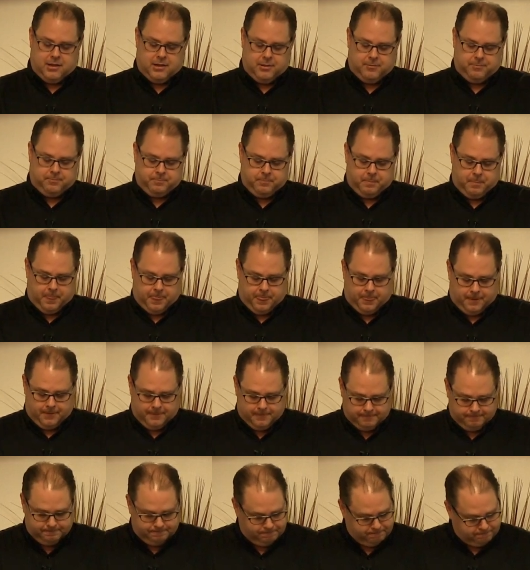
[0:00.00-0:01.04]

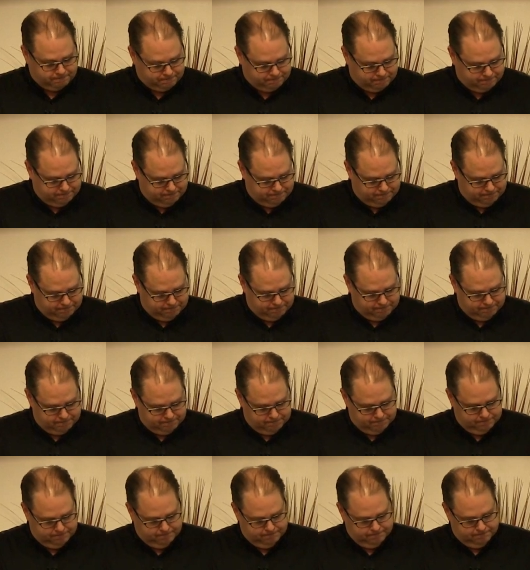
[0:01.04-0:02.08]

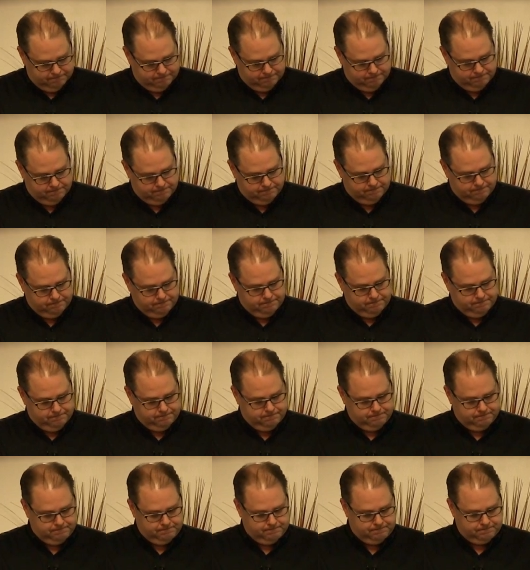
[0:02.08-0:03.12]

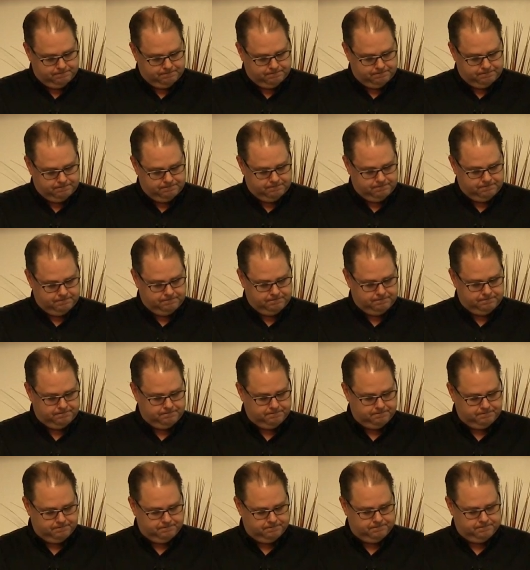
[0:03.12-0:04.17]

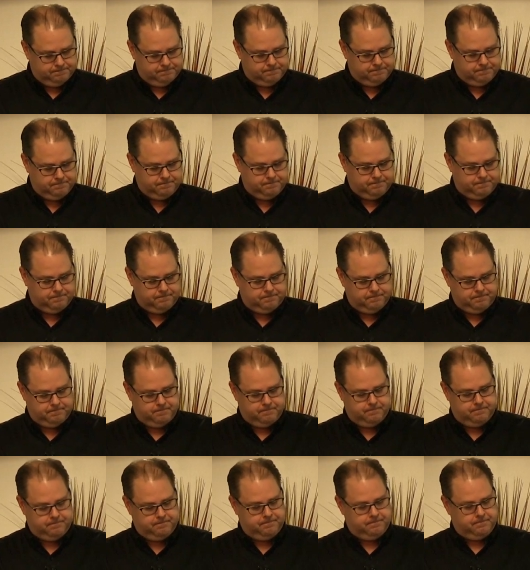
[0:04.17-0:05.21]

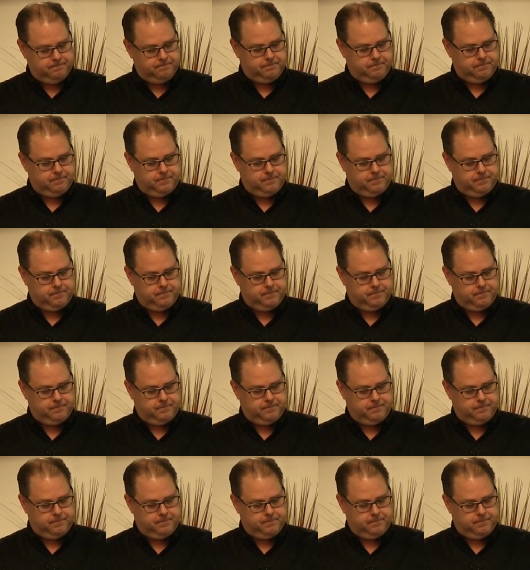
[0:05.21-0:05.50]
Nobody speaks.